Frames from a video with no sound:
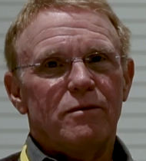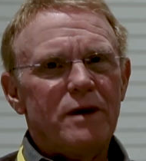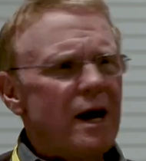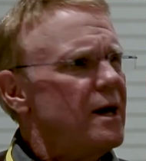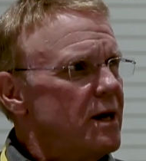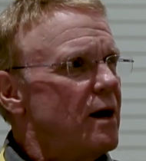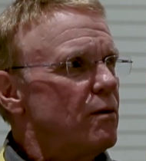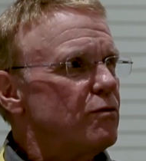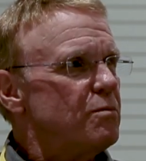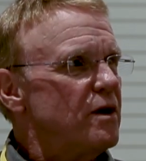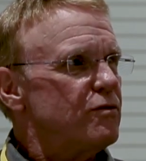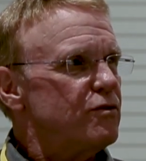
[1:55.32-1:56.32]
I was, yeah, it
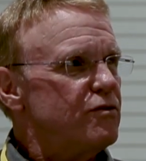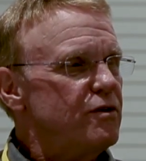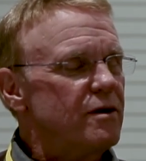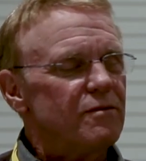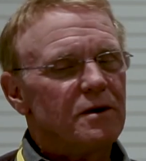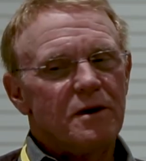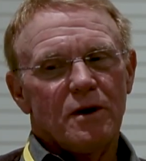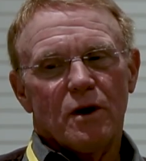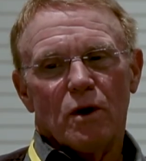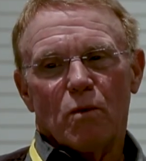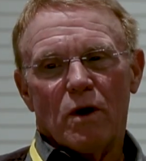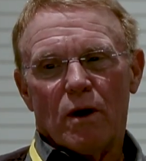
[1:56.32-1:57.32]
was Master Chief.
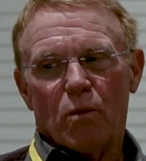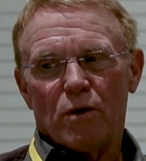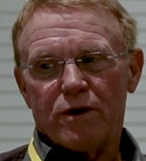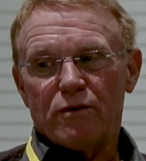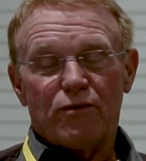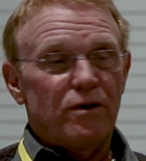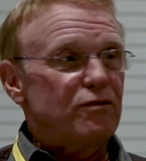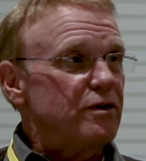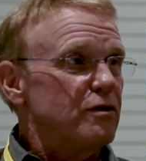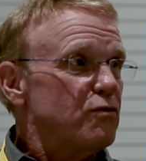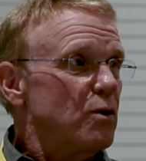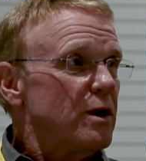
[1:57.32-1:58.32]
Well, within
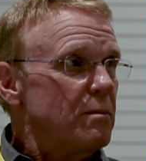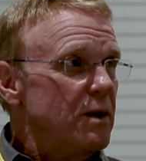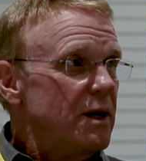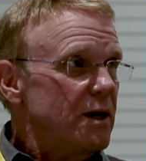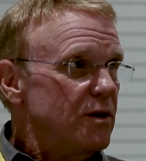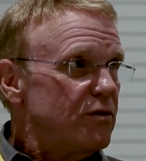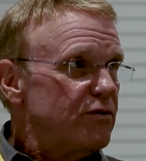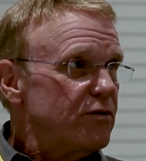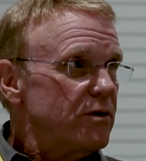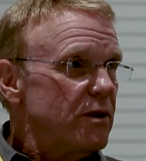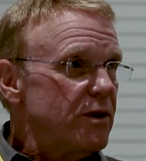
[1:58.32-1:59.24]
15 to 20 minutes,